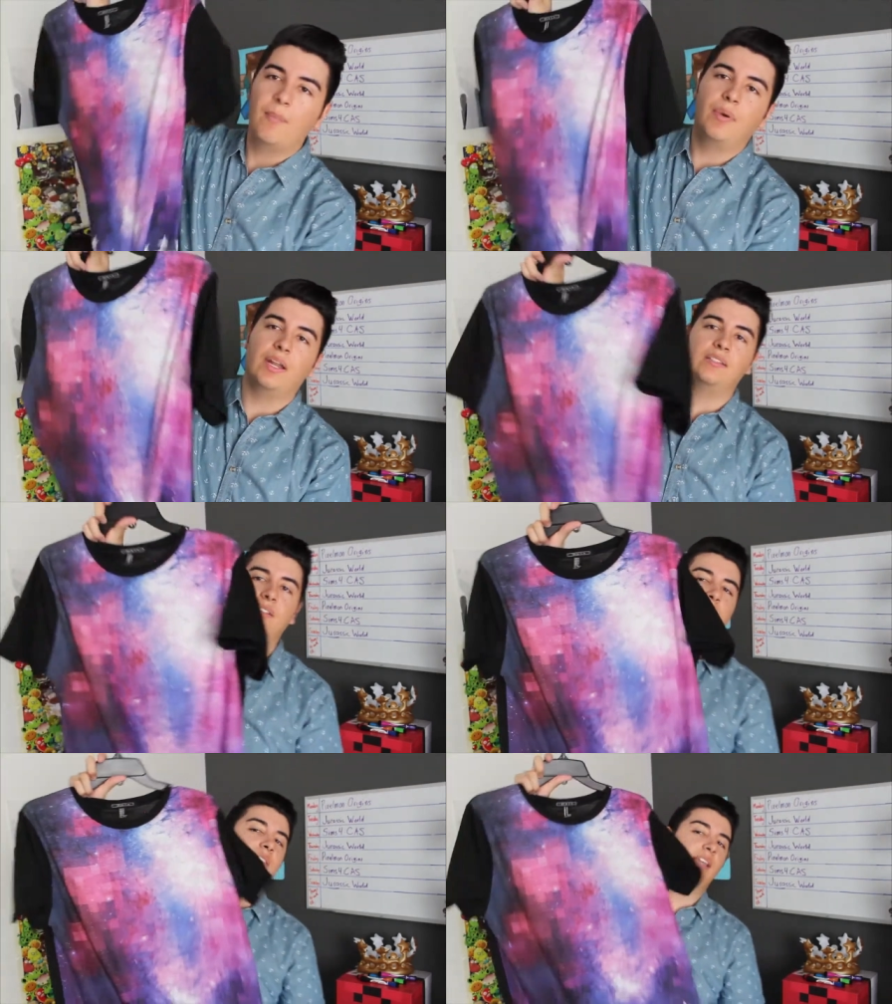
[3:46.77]
But as
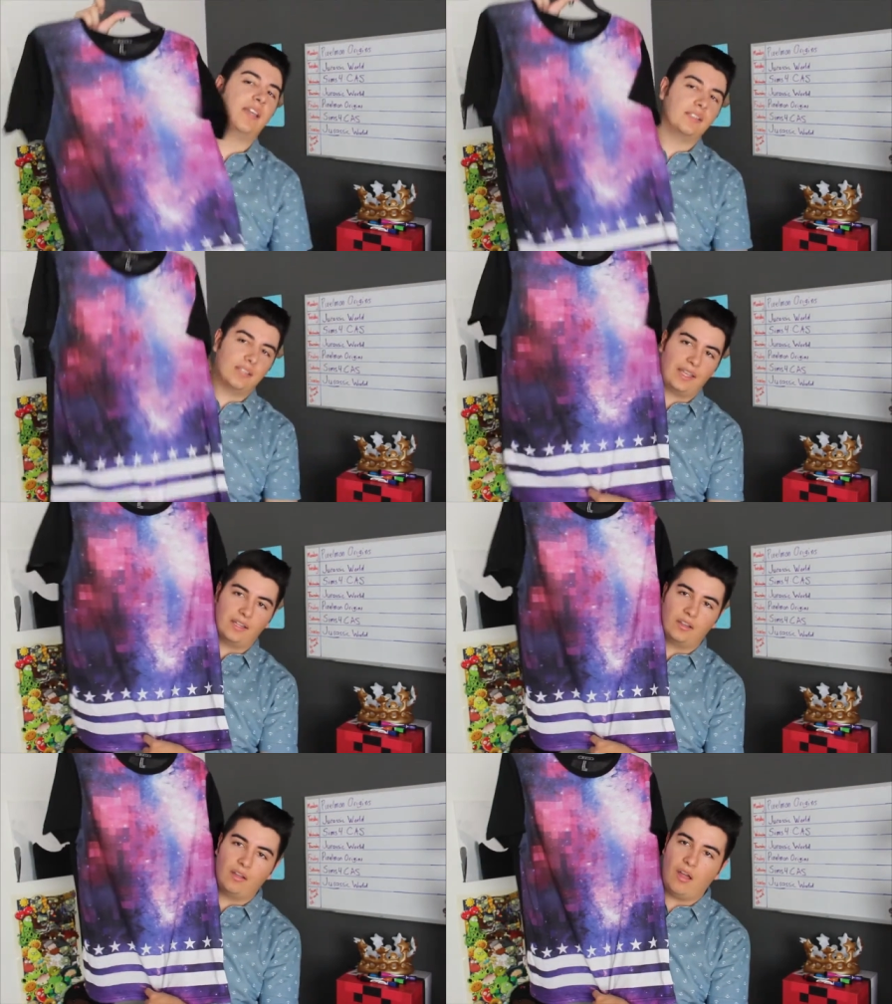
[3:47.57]
you can see, it's
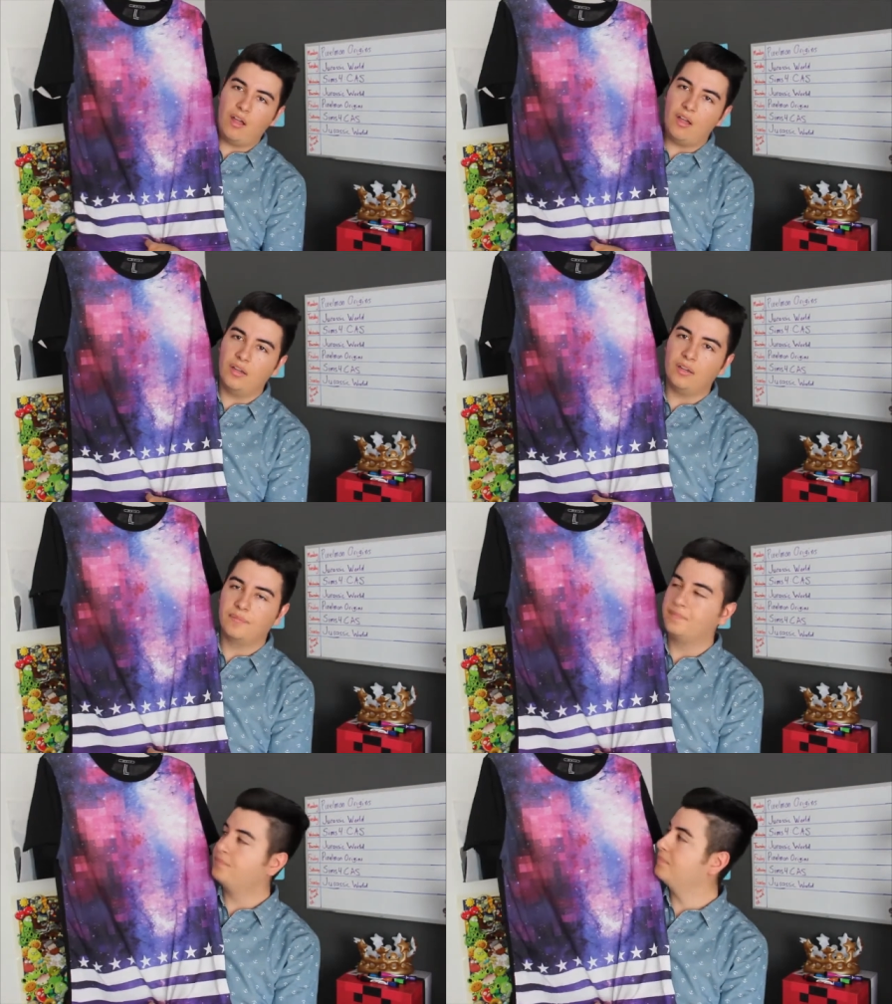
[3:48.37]
a
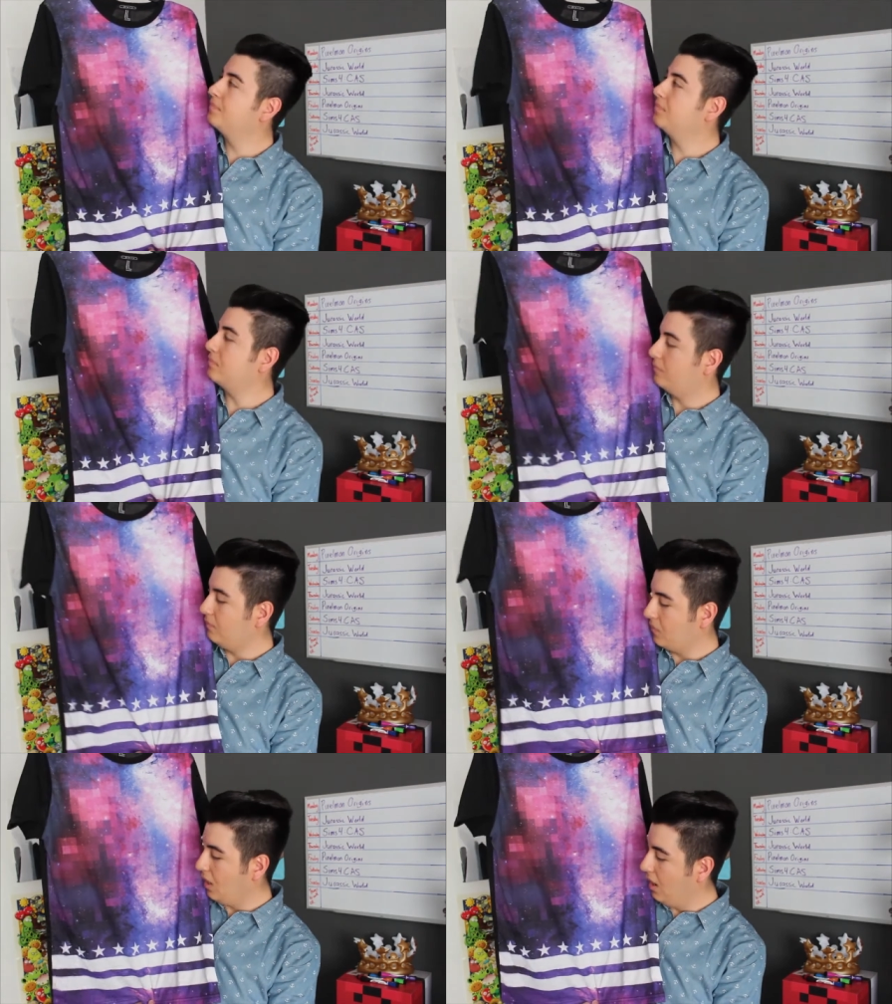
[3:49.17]
long
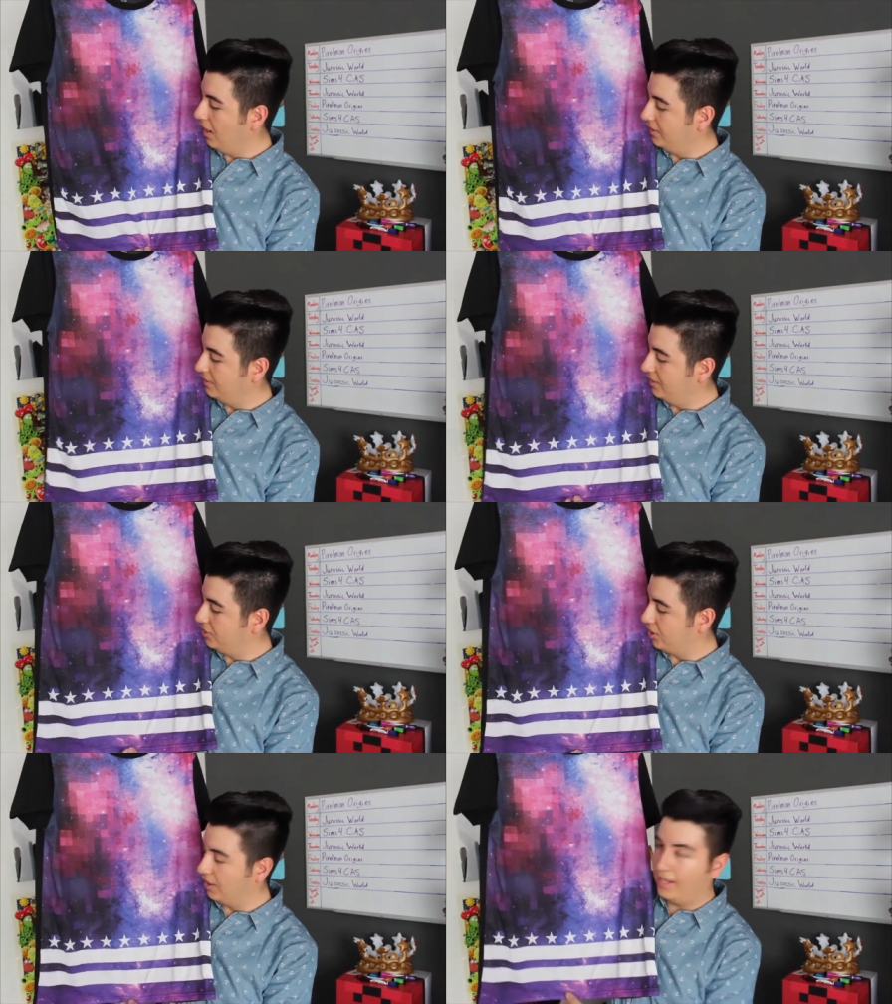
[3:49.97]
uh,
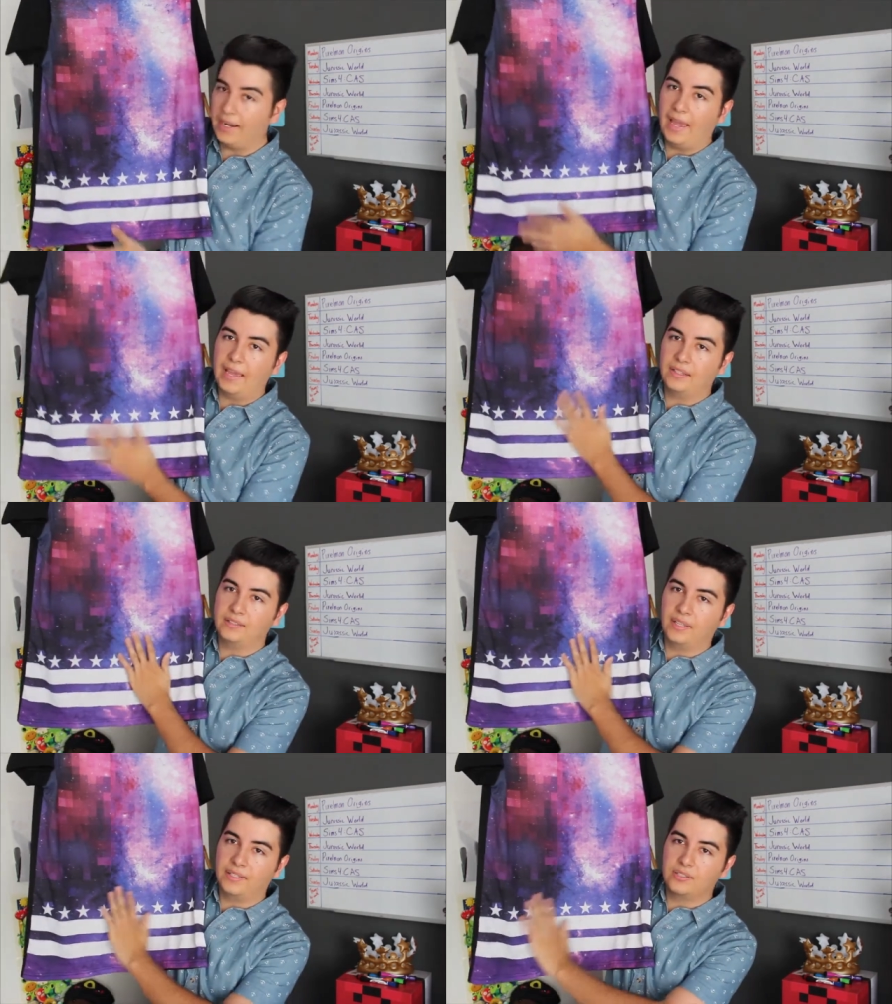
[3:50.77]
t-shirt and it
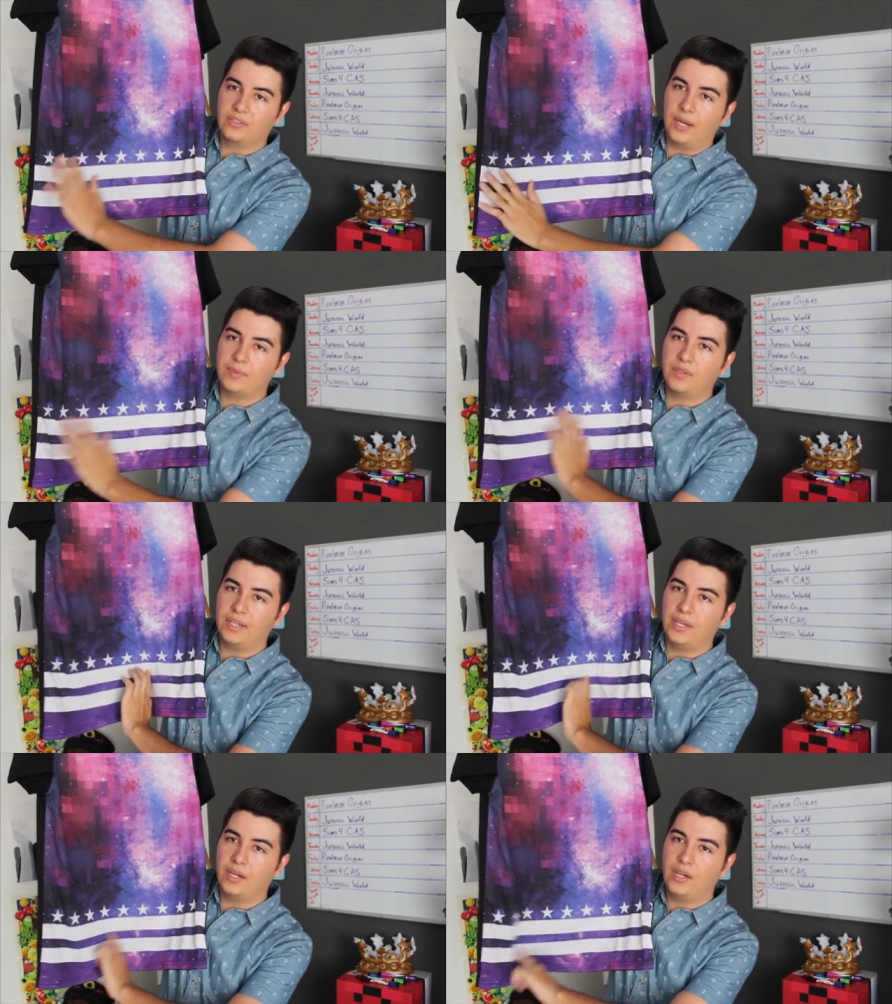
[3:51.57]
has like stripes
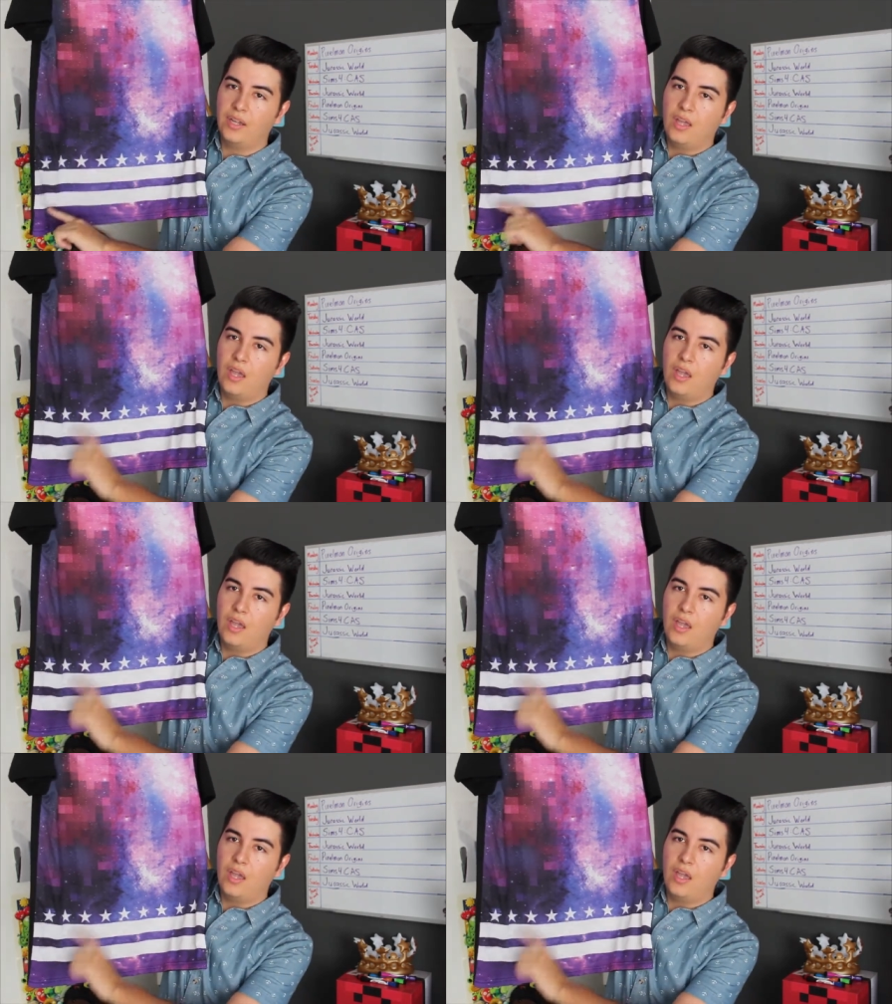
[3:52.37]
right here